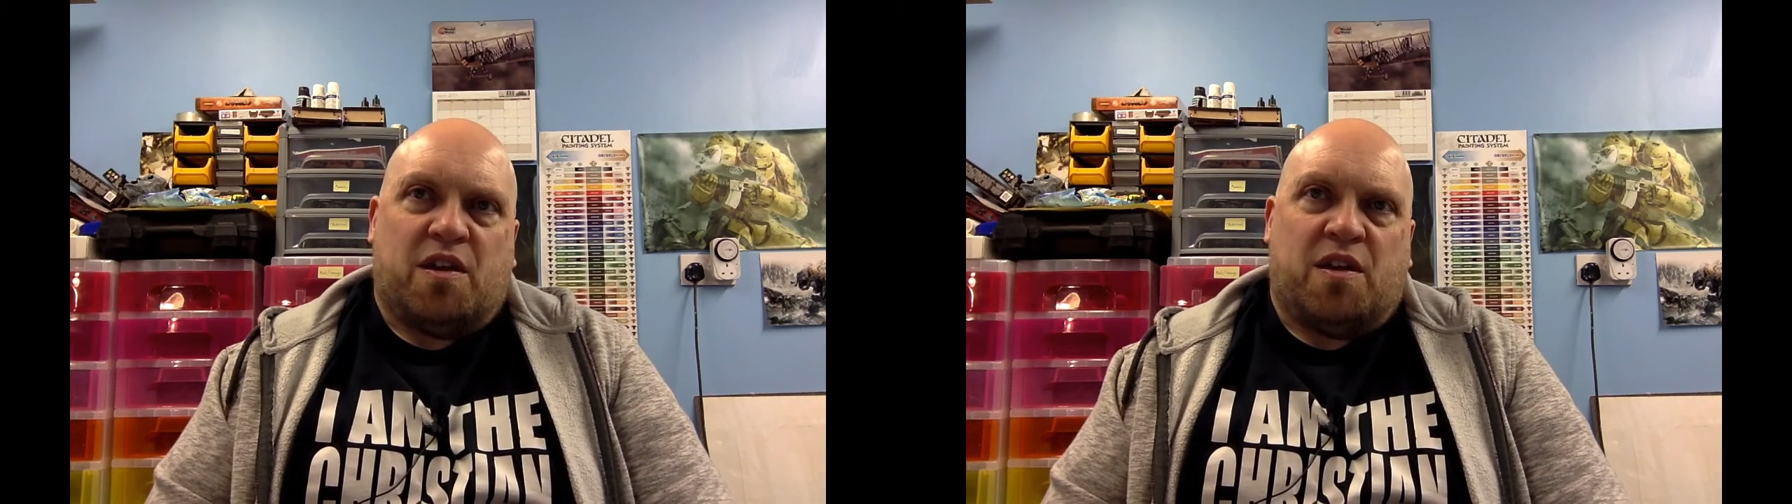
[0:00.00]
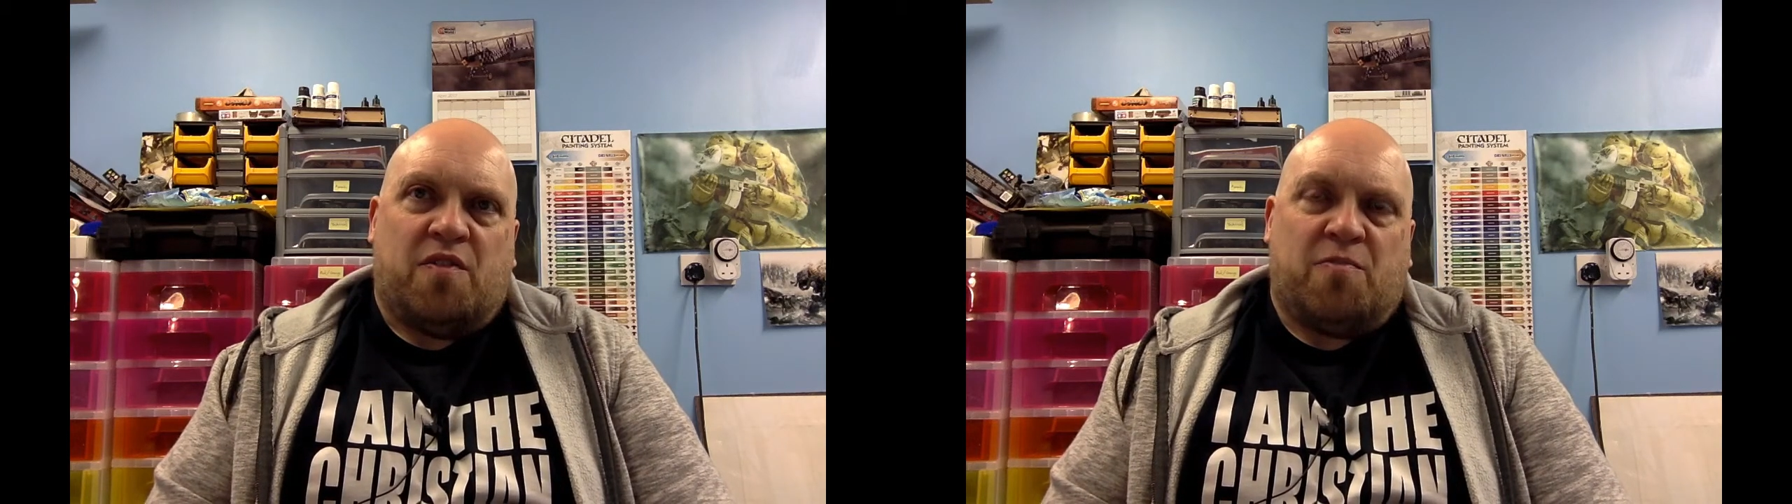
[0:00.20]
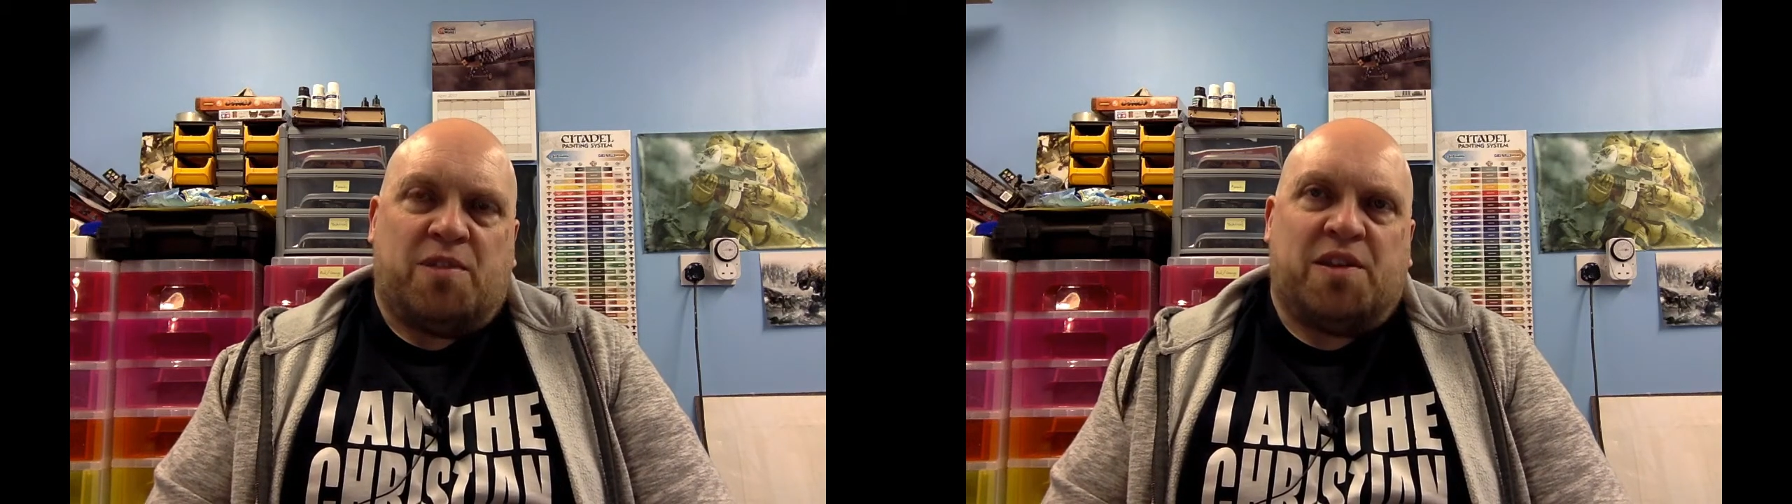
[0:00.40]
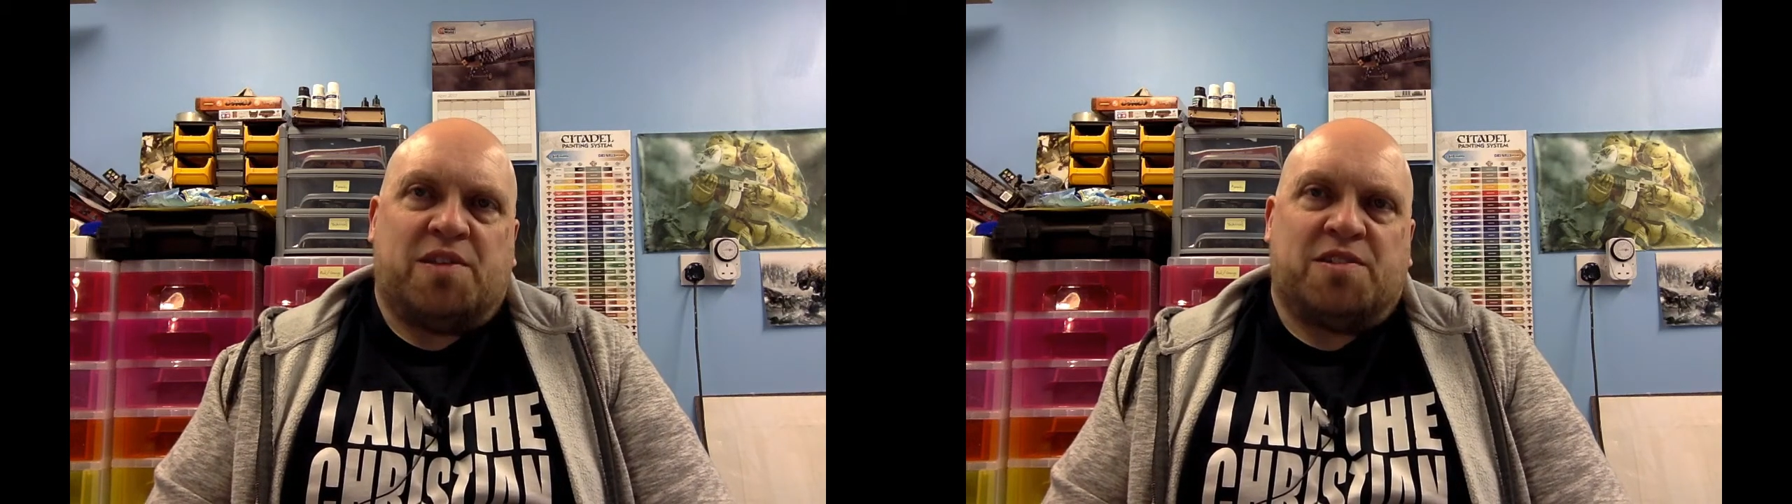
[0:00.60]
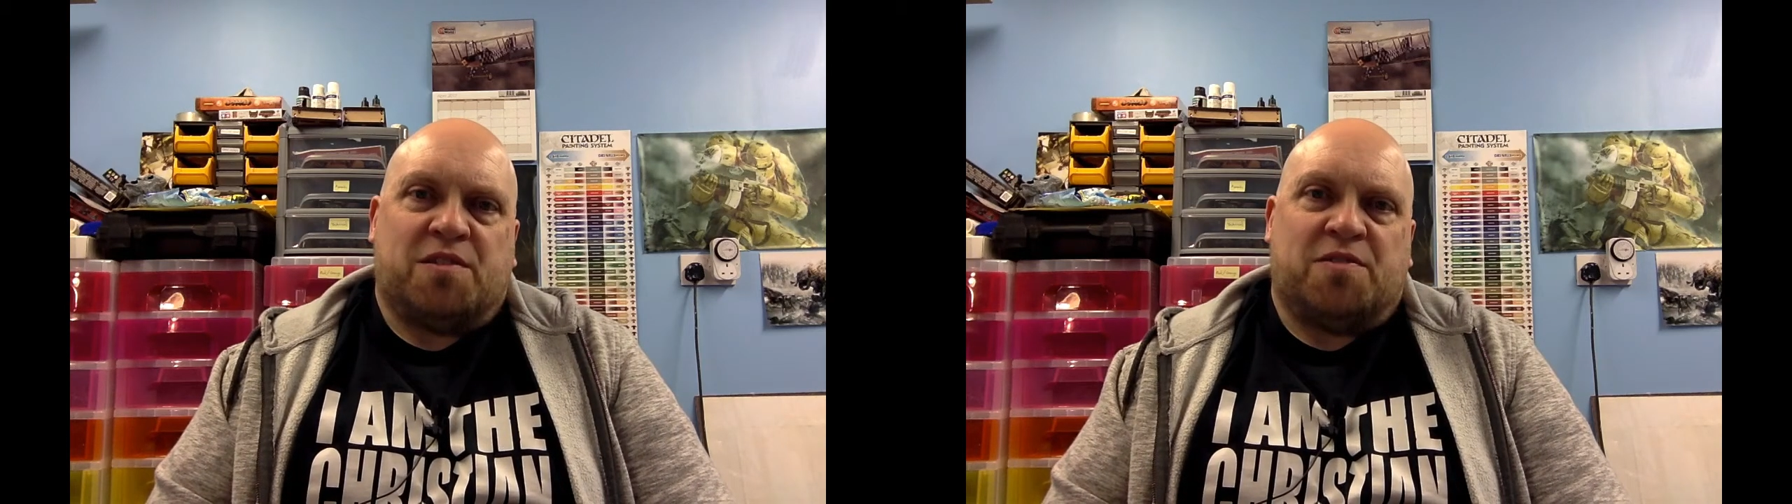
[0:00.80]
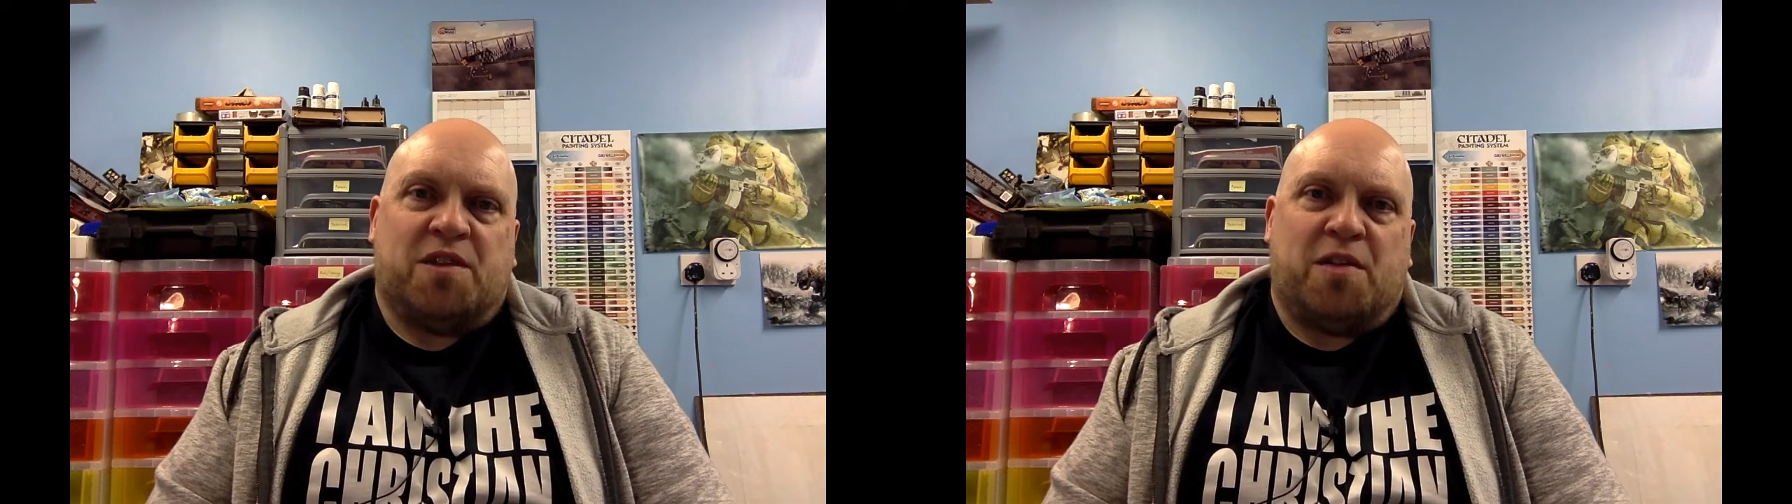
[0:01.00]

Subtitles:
If you're playing a salty